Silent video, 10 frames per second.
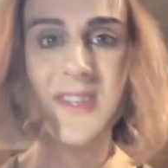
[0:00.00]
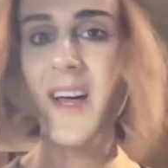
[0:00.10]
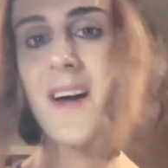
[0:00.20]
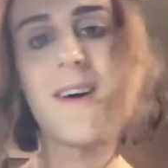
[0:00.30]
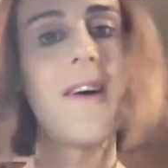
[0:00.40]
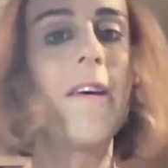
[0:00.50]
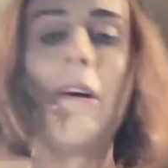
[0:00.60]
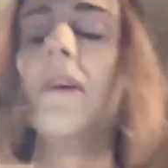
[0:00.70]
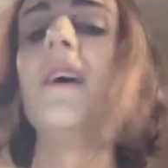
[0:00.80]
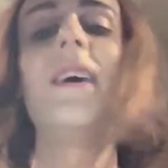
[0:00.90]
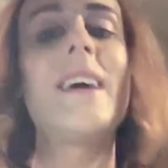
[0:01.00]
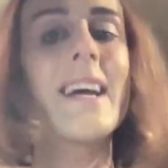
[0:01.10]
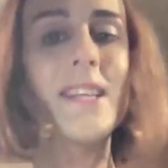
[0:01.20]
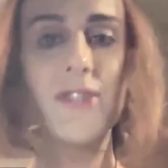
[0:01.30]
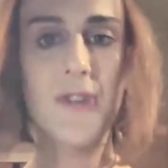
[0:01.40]
Like, it
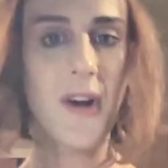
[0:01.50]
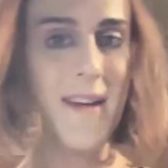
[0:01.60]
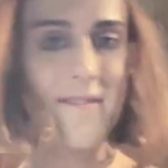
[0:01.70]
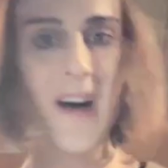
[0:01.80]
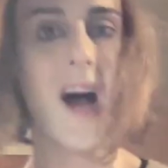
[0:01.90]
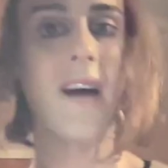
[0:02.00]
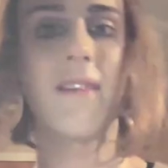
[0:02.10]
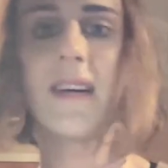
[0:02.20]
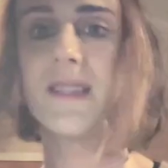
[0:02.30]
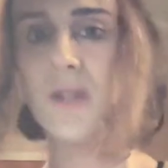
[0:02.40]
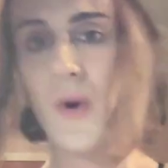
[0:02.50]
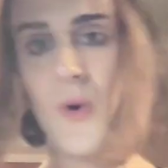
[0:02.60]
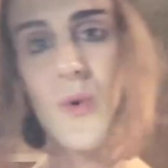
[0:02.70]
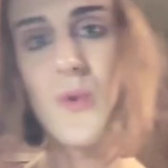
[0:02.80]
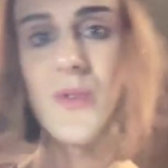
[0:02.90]
gets dark at 5. It's
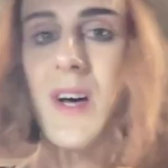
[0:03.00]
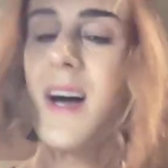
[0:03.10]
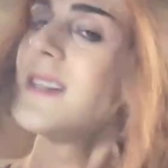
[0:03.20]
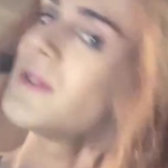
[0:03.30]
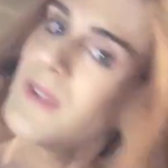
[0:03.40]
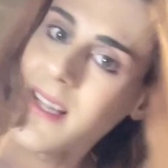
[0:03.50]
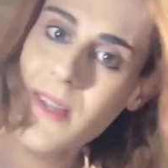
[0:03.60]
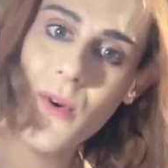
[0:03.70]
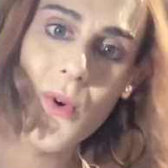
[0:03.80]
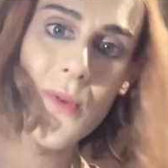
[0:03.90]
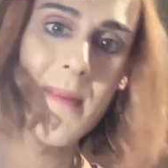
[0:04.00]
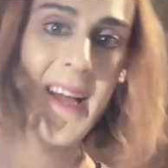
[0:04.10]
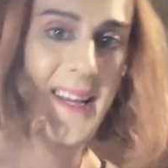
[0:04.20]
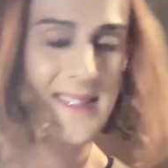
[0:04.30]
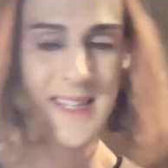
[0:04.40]
cold. I don't like the cold. My
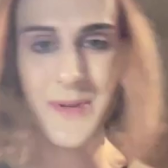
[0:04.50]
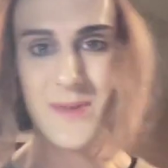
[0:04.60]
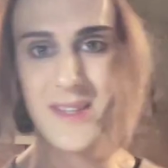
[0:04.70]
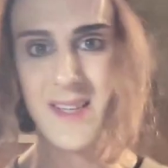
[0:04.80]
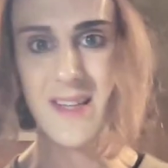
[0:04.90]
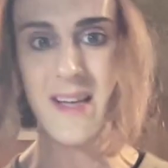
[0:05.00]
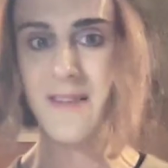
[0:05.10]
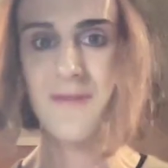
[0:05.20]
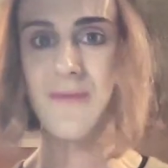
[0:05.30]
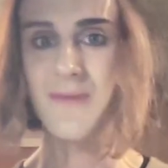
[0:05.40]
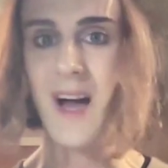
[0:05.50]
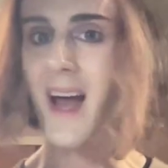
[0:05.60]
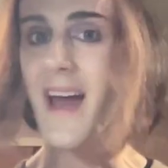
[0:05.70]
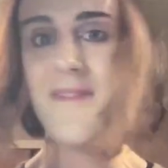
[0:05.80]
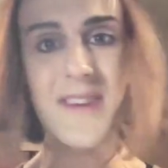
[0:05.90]
hands get really, like,
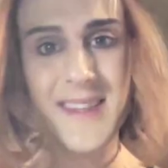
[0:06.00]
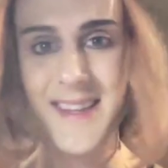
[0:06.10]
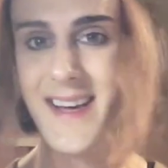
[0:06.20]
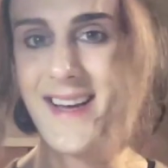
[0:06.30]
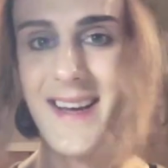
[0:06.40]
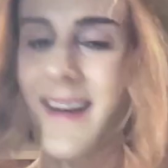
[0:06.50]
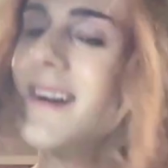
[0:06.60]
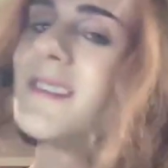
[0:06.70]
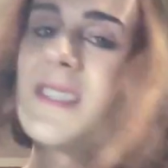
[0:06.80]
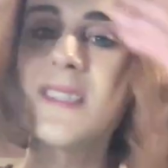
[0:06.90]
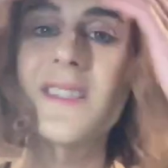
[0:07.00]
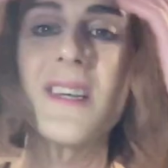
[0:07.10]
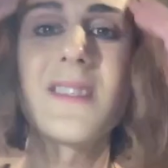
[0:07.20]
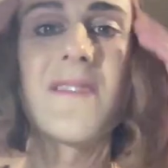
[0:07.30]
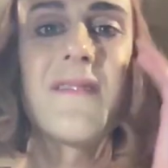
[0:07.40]
everything just
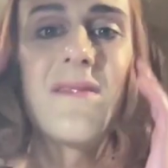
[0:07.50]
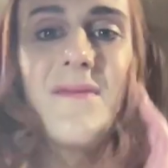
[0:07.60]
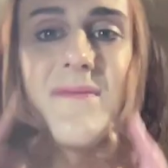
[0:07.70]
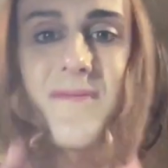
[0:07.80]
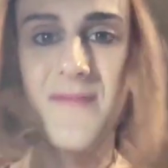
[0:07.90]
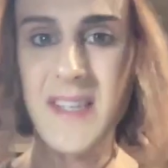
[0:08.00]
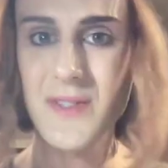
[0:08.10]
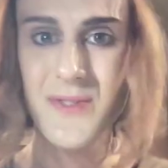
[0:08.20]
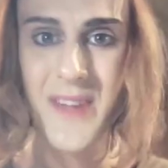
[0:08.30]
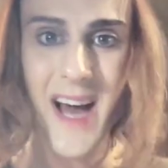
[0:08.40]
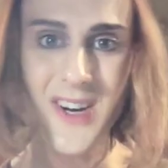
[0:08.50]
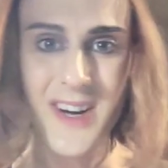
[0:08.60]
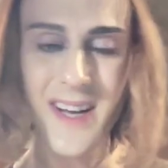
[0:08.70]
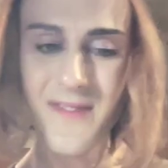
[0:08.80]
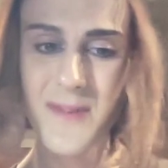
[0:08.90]
doesn't feel that
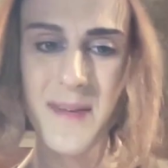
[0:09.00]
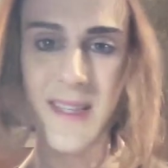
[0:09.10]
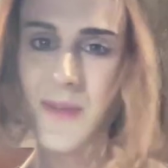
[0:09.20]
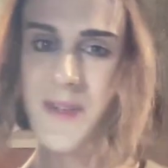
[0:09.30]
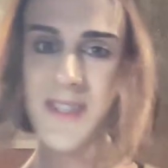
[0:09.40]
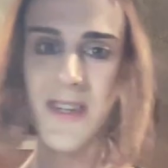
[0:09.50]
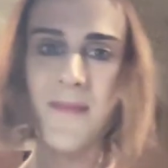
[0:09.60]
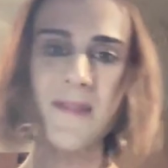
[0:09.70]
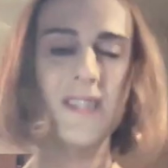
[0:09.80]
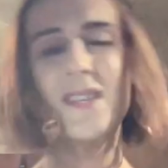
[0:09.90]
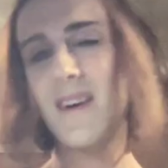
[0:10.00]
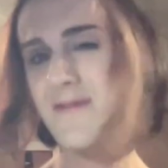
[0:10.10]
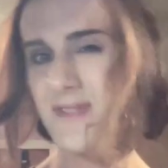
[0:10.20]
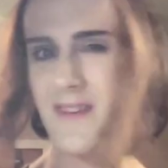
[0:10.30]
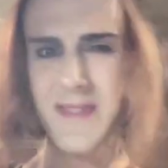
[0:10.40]
great for me in the winter. It's a
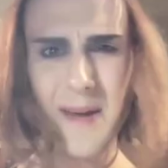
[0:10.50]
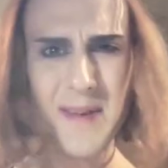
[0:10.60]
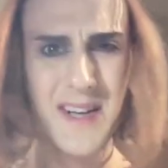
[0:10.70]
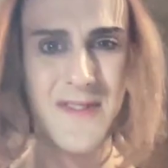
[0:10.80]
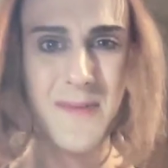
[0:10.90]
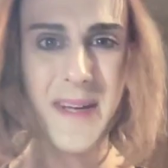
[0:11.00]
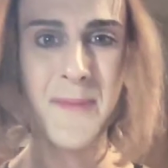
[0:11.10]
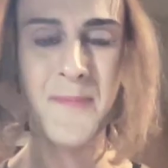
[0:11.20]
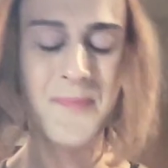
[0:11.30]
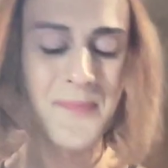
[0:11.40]
tough time of year for me.